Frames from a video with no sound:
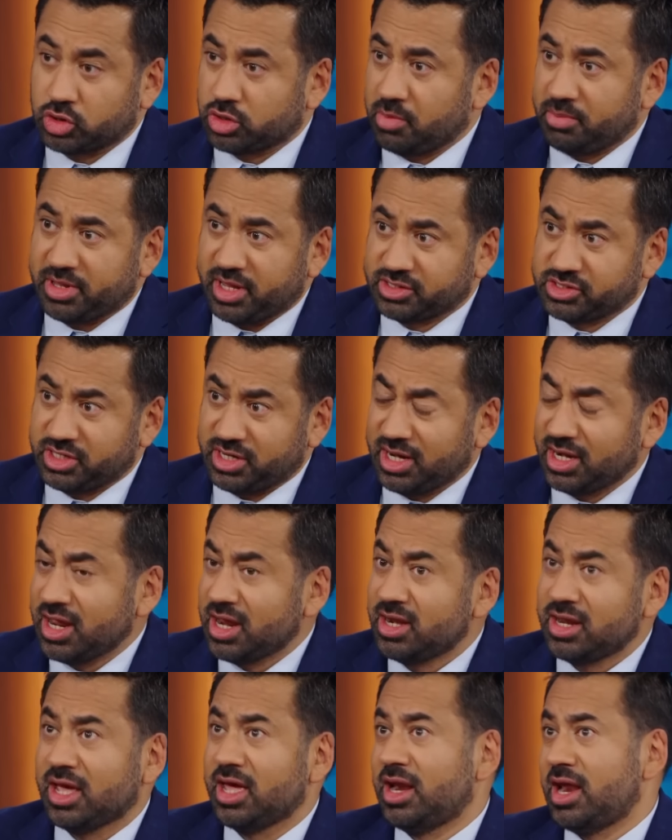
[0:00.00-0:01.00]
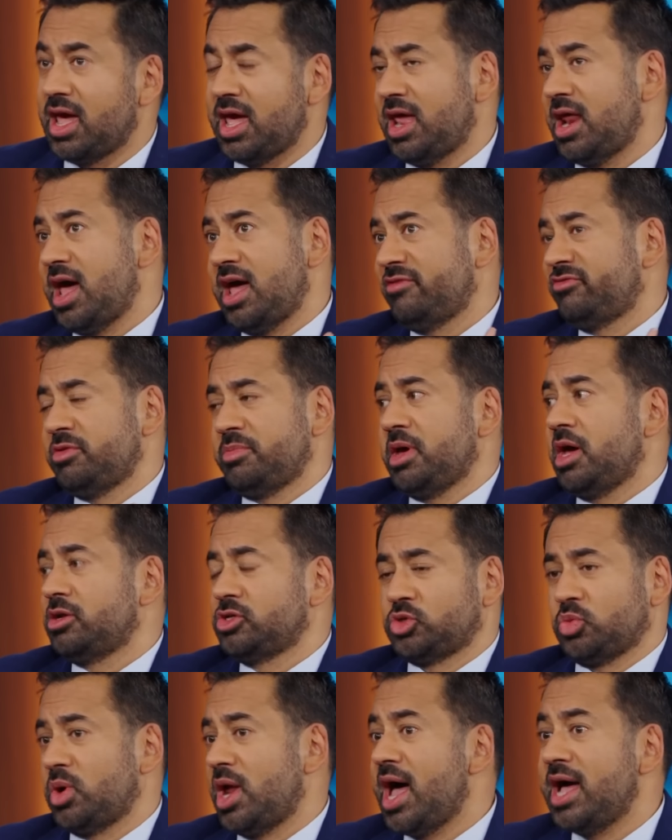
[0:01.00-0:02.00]
complexity in India. And I have to be
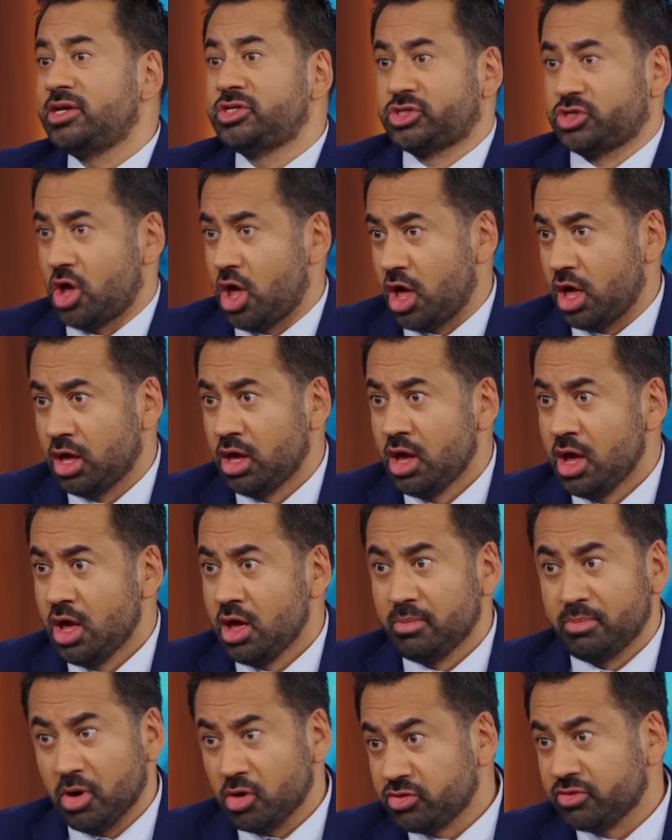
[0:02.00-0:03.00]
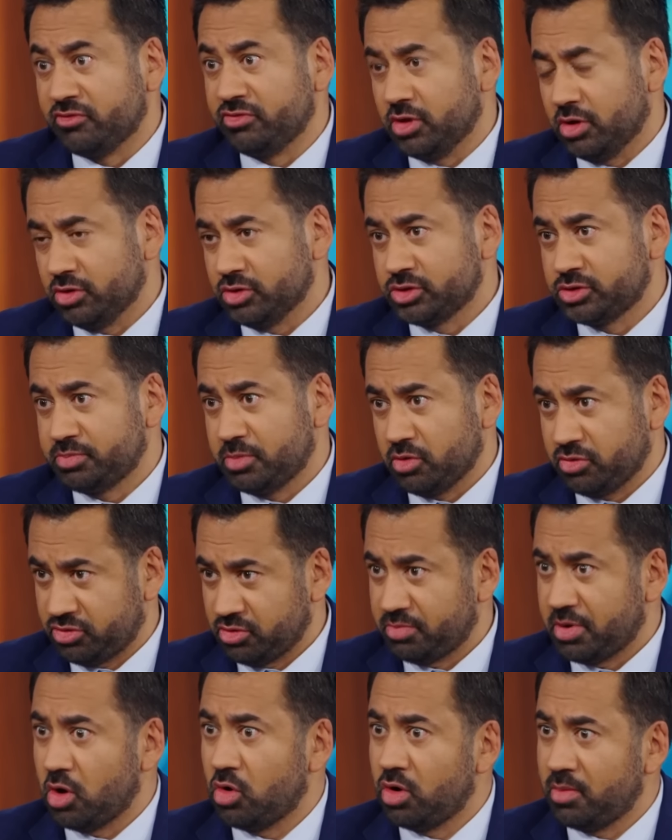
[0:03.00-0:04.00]
honest, when I saw both of those, both the
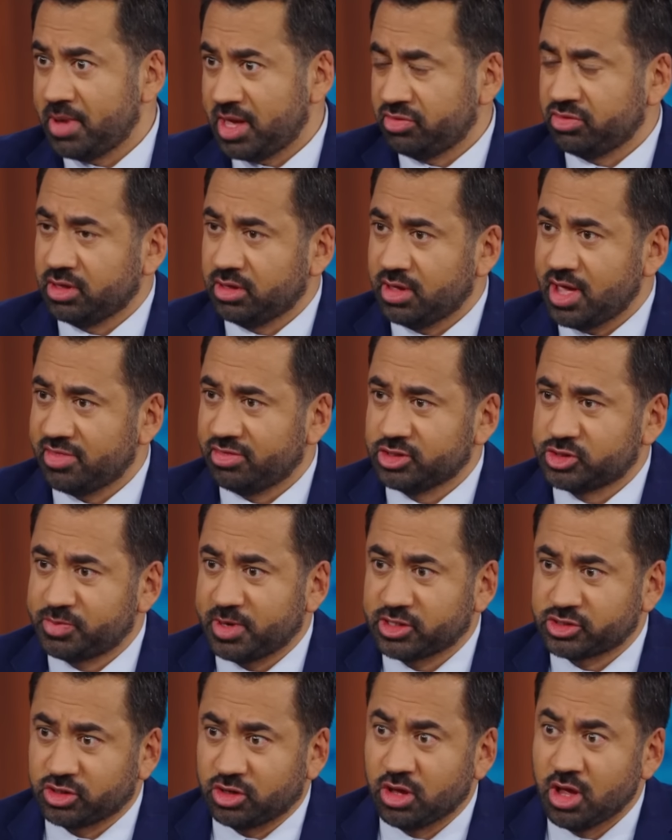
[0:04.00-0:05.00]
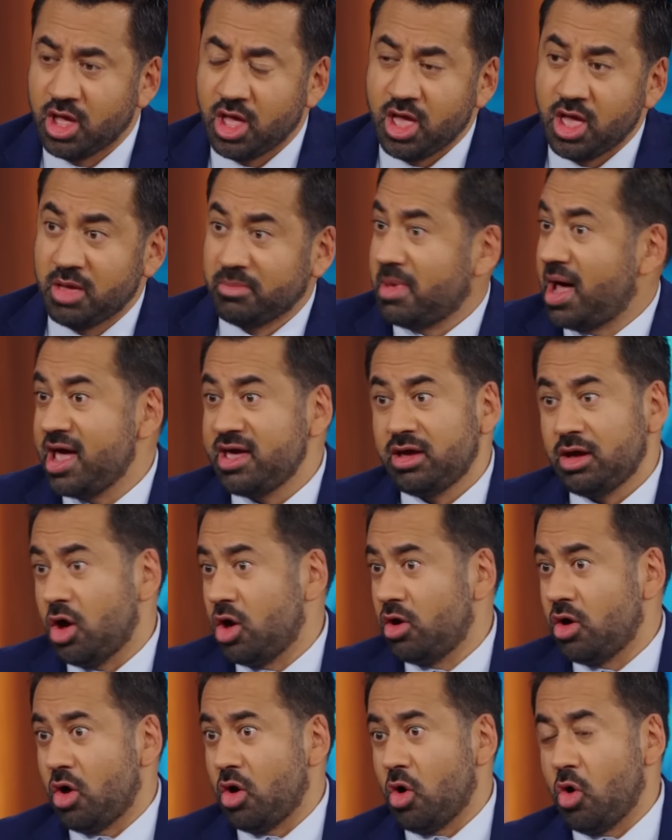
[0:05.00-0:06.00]
poem and the and mm-hmm. the special, my
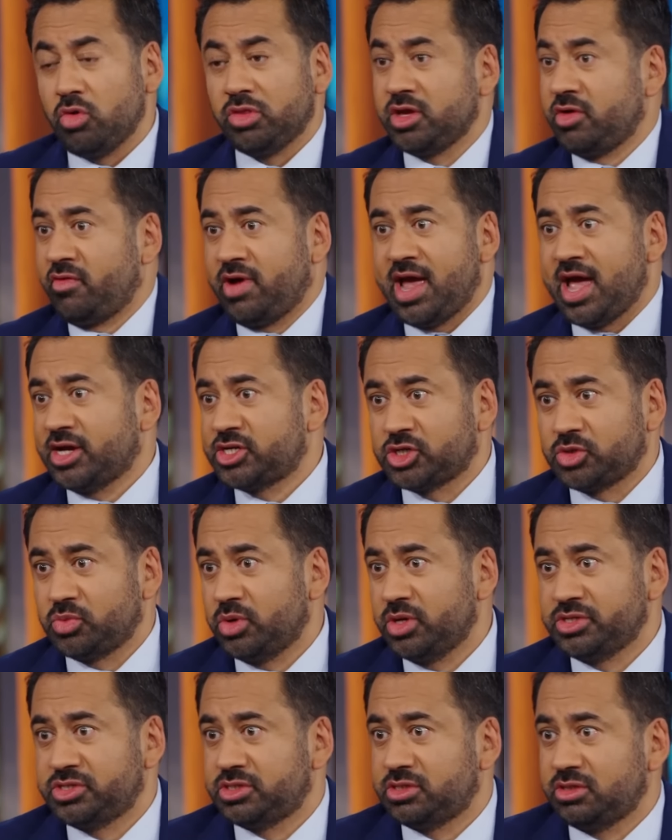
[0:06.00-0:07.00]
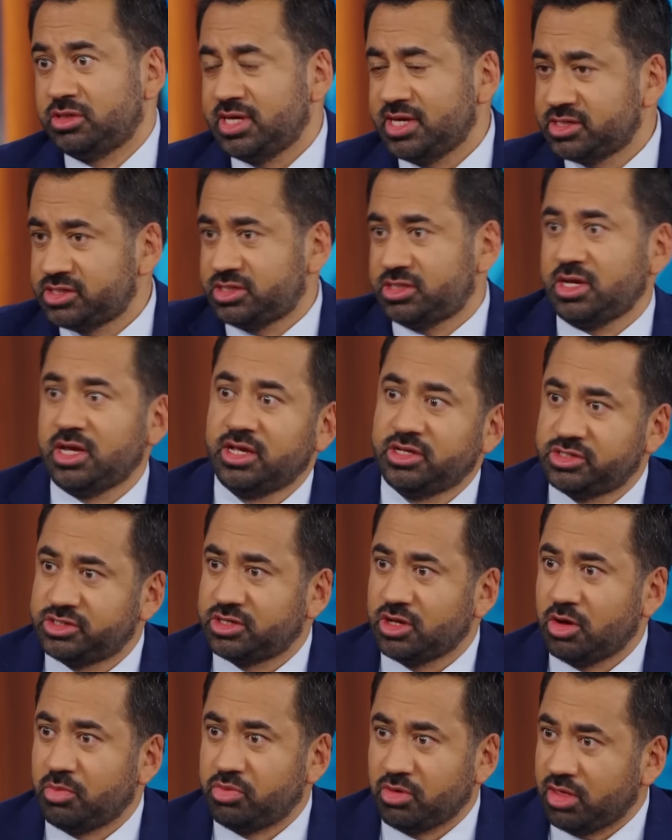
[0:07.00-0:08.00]
only reaction was this is
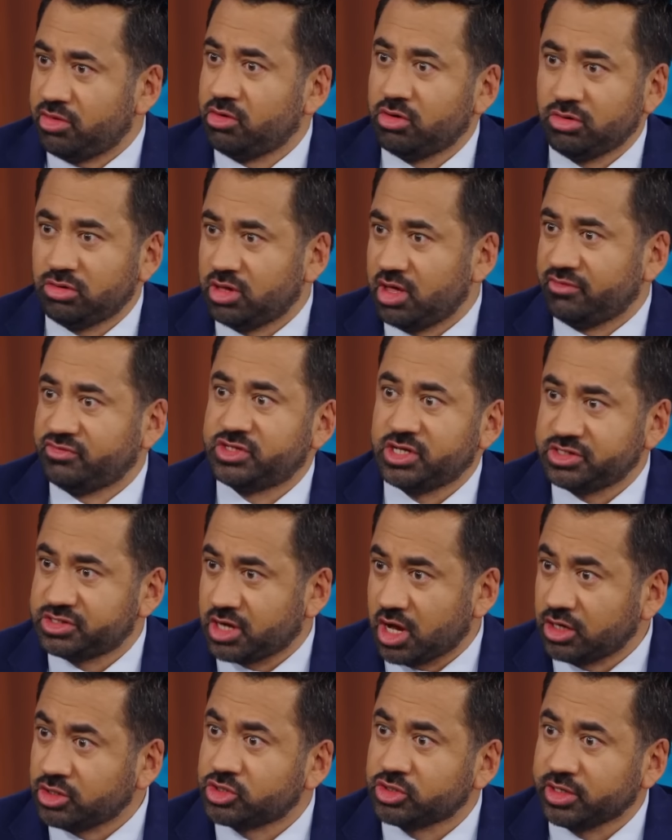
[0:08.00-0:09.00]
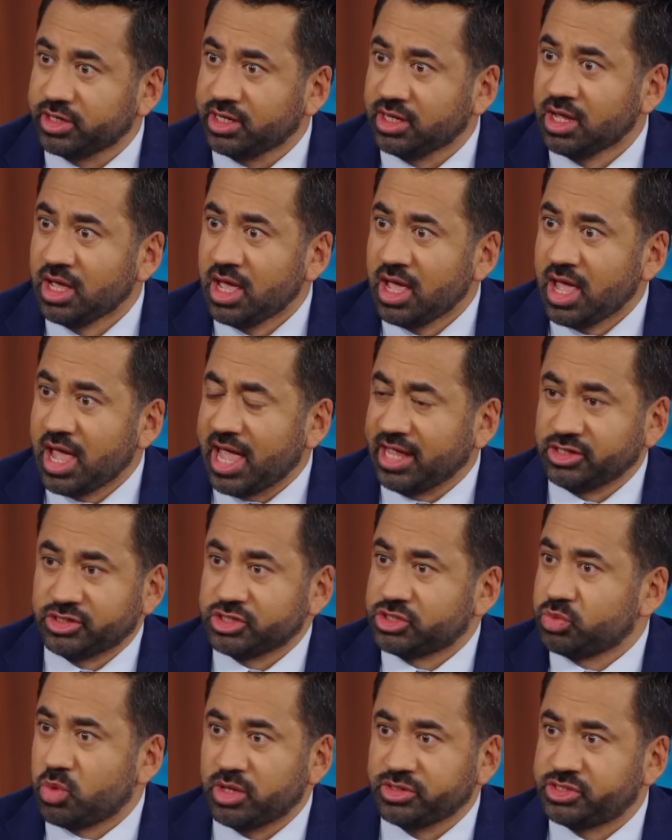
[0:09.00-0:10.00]
a brother who loves his country yeah. and
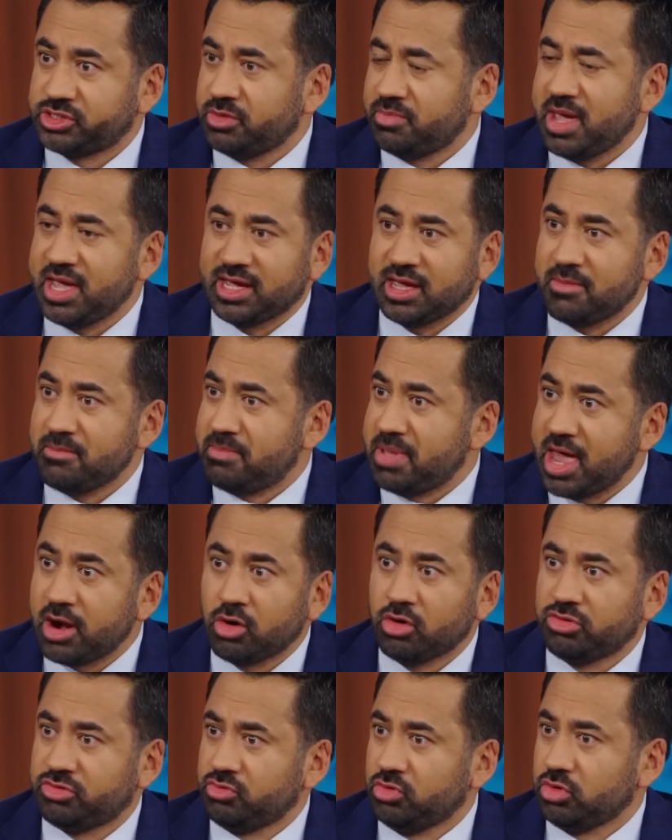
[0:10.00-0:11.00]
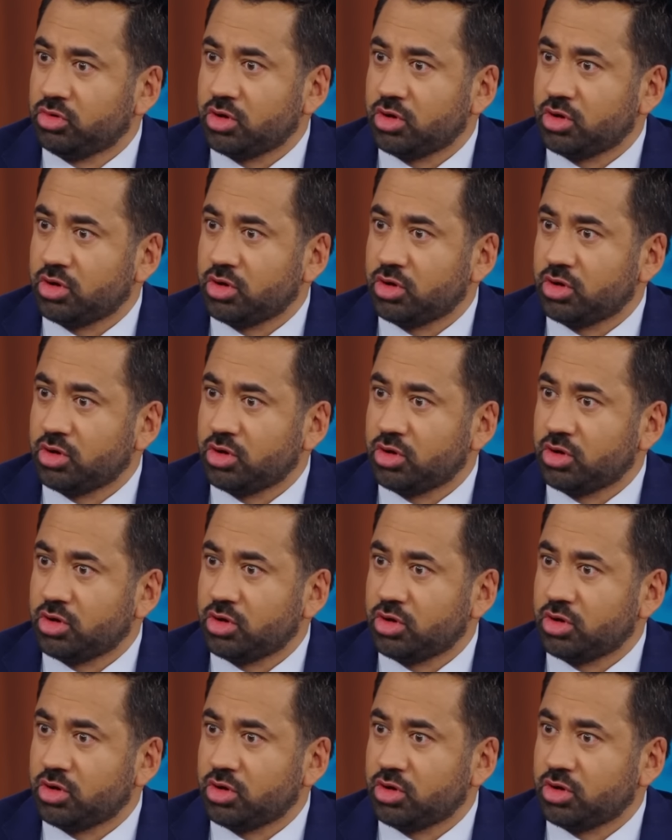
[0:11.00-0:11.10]
just wants to make it better through